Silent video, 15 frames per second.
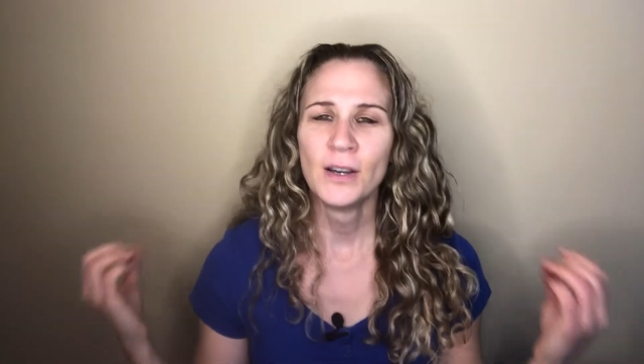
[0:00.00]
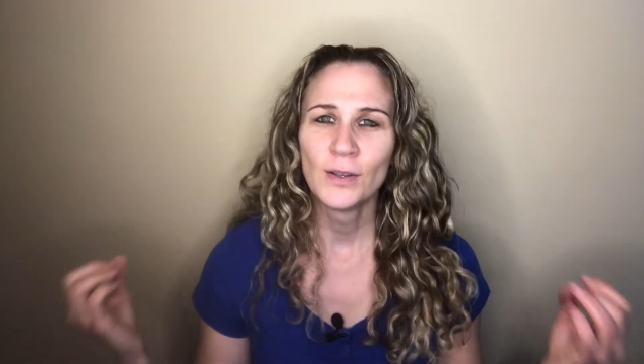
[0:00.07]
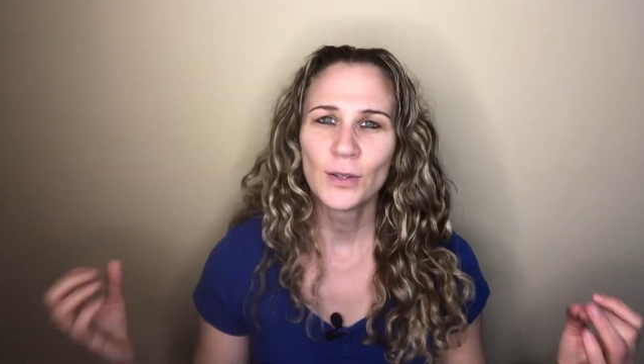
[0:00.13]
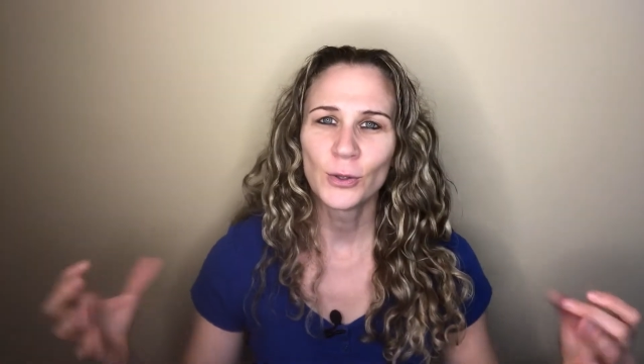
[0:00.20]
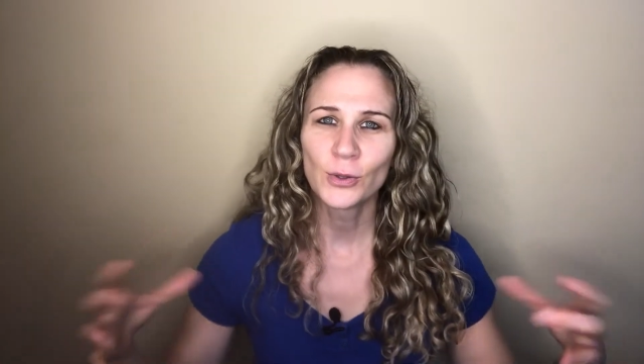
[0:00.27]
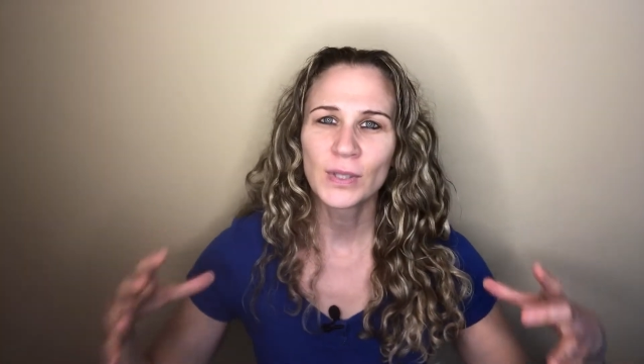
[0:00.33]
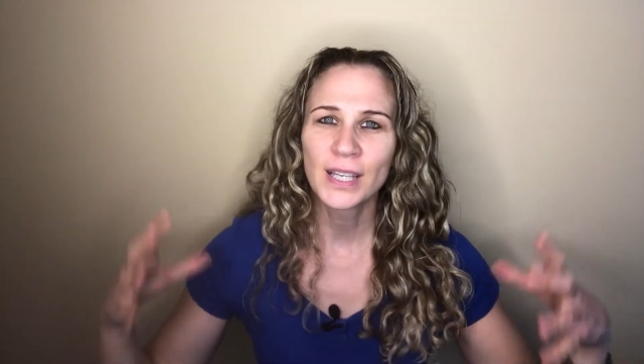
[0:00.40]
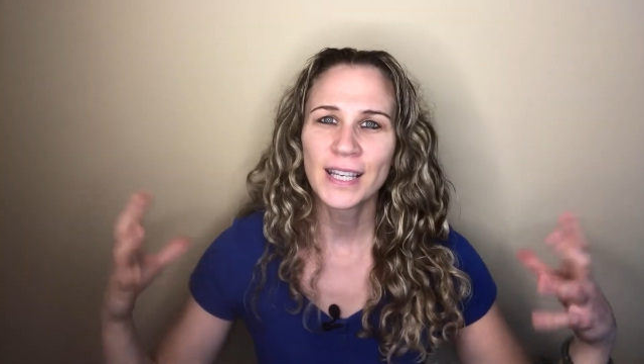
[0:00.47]

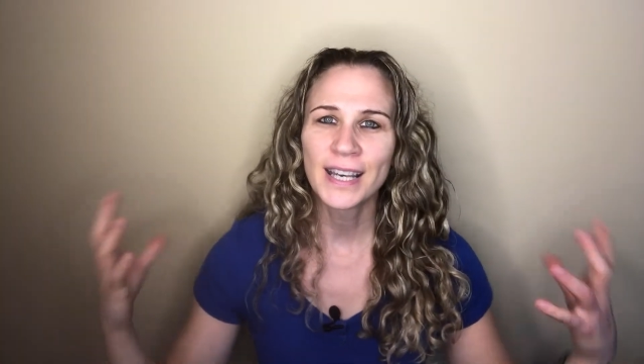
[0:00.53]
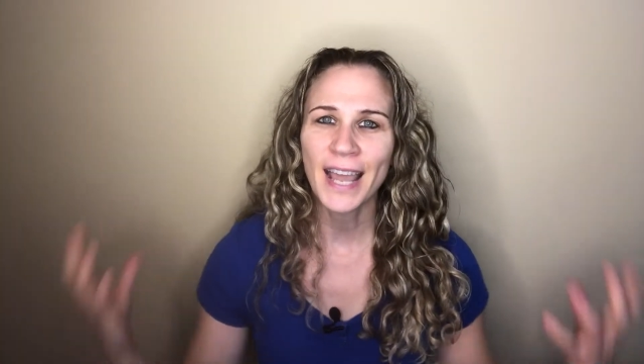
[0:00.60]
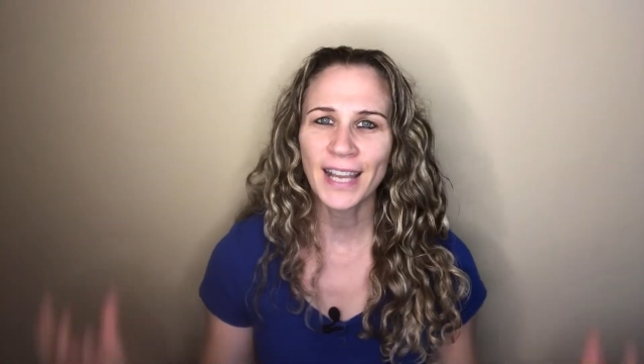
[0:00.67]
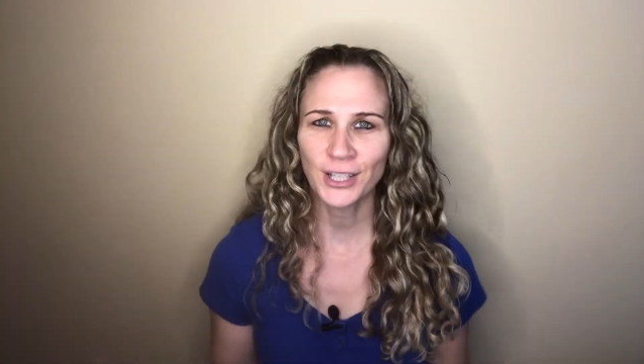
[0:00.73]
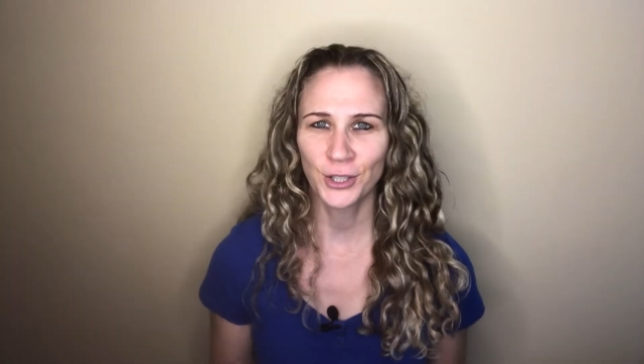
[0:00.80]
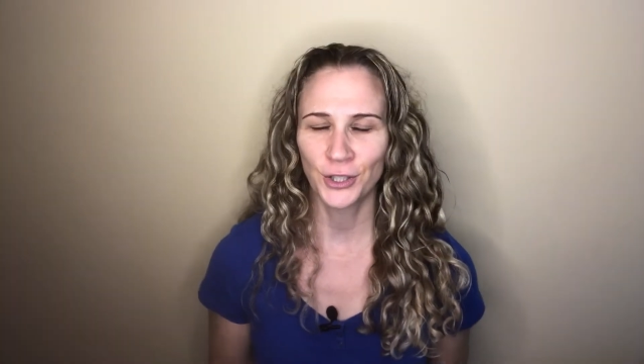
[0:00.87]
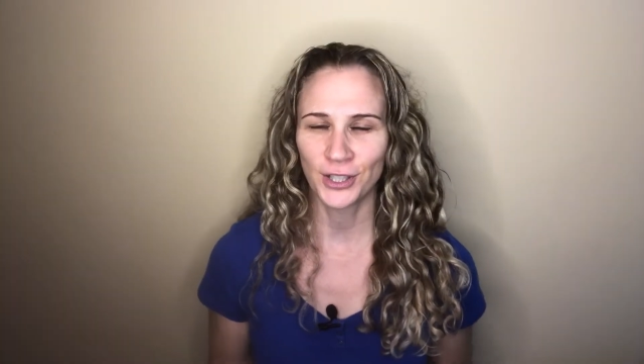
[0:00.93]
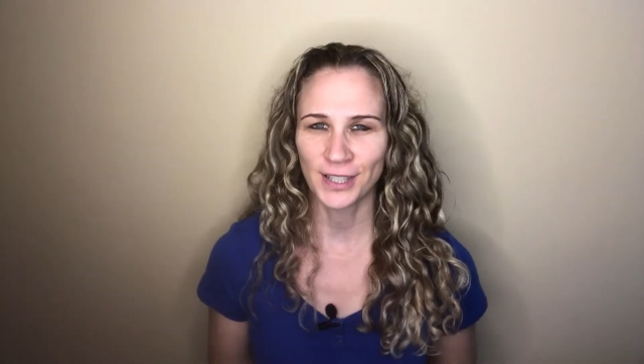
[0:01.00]
those
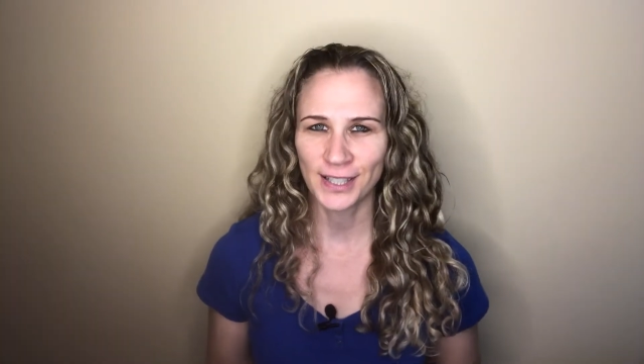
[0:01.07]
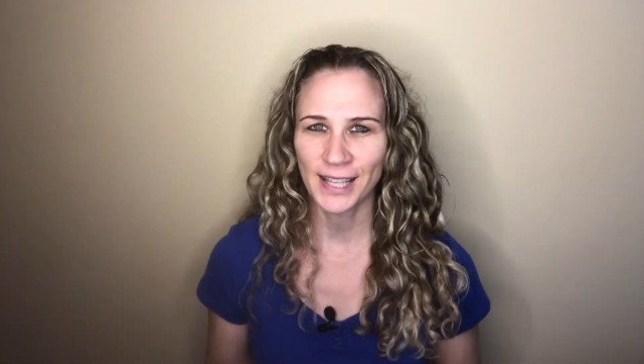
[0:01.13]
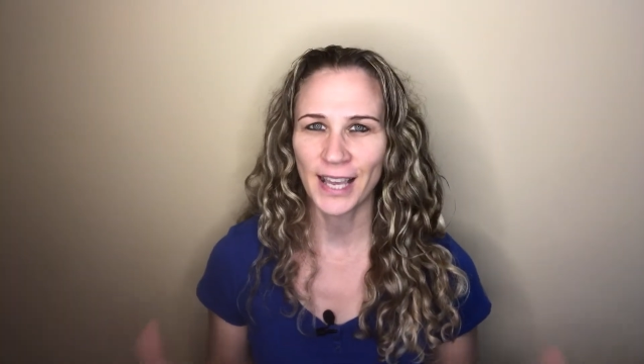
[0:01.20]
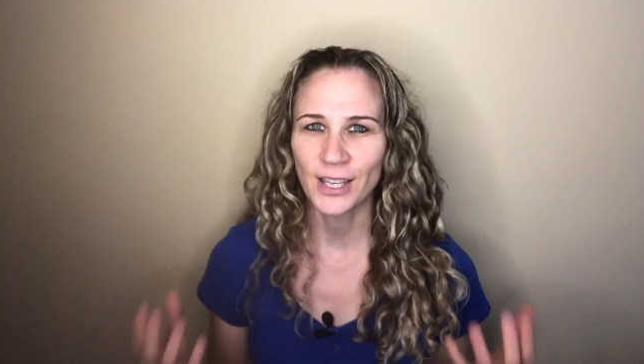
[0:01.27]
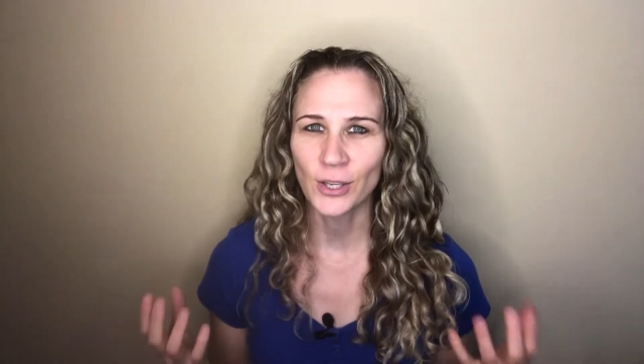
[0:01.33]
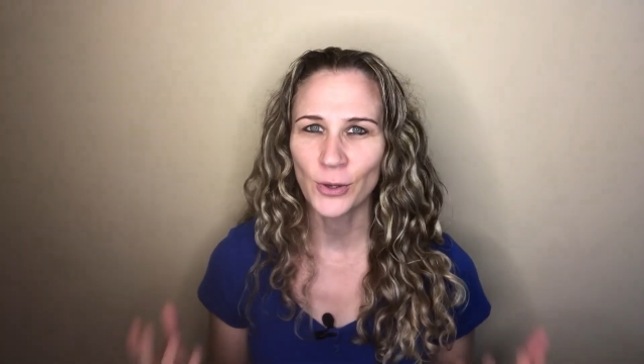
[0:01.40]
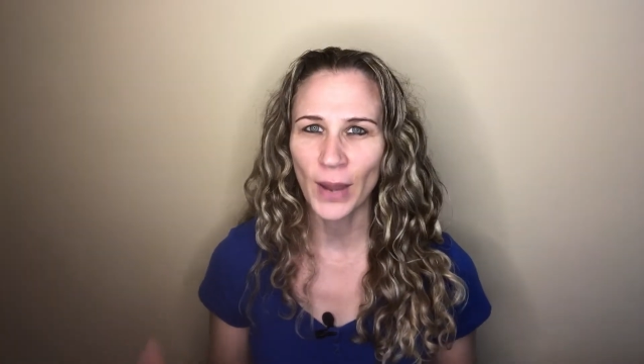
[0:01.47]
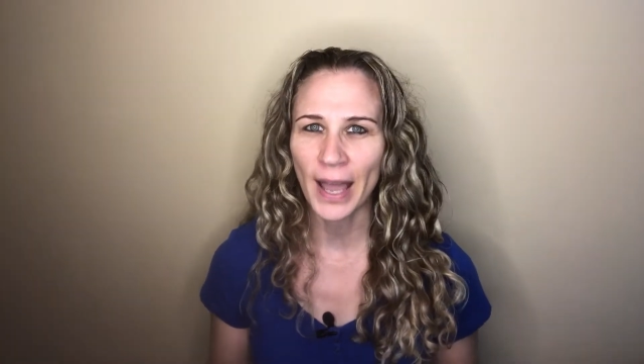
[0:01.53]
connections
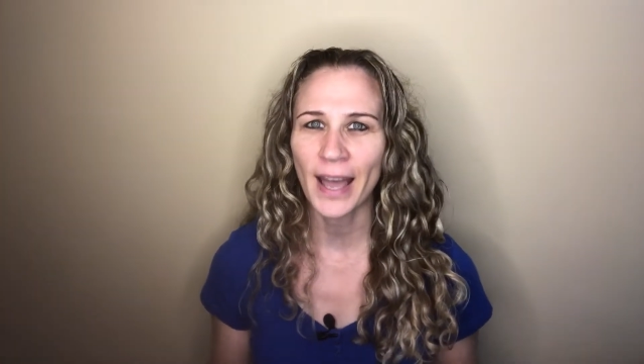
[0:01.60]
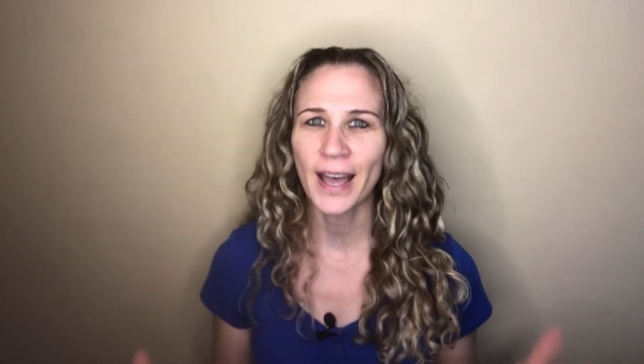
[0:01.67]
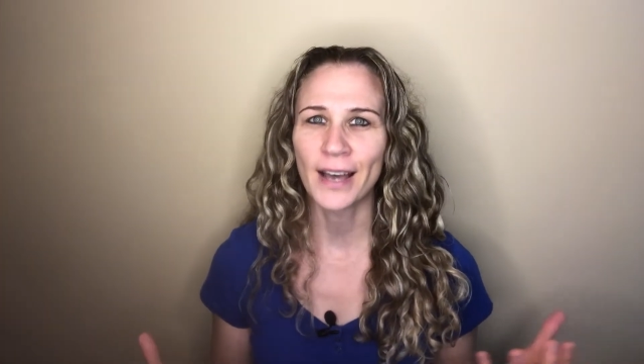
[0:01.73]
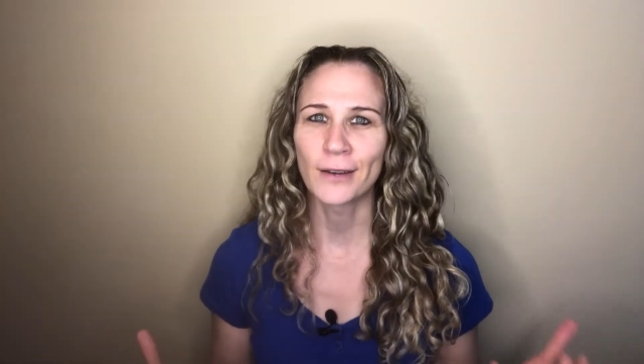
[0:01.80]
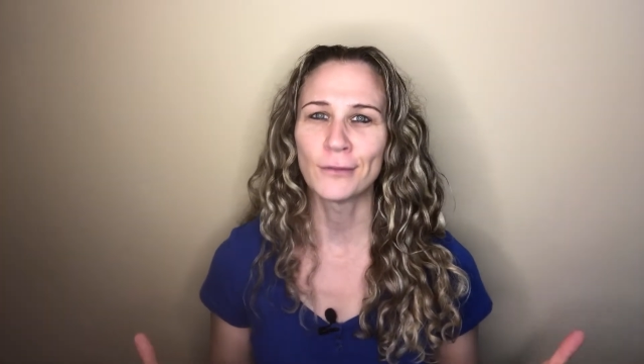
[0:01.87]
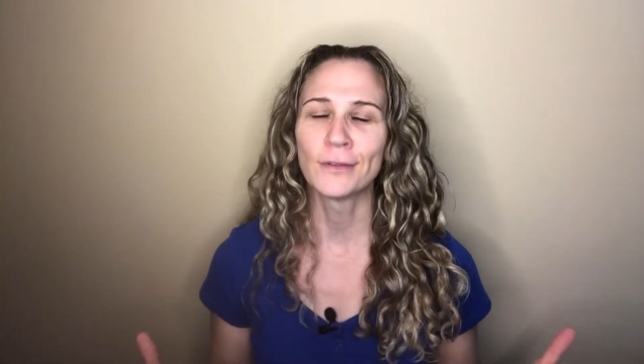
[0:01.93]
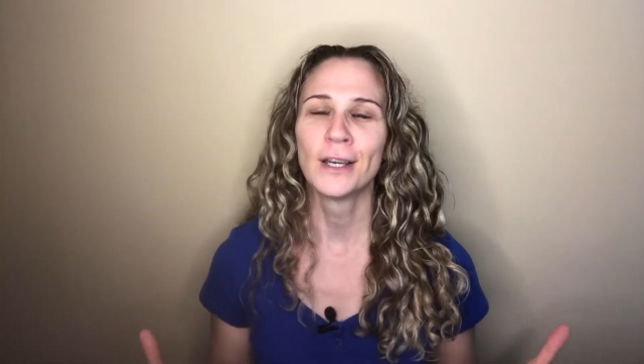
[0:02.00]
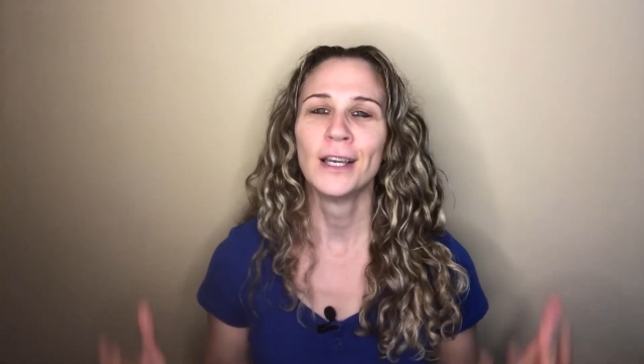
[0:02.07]
that you
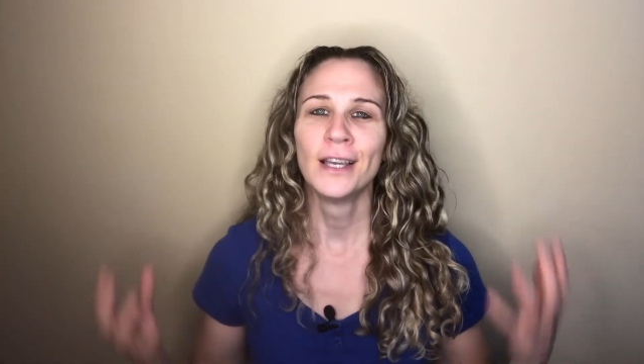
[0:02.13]
have.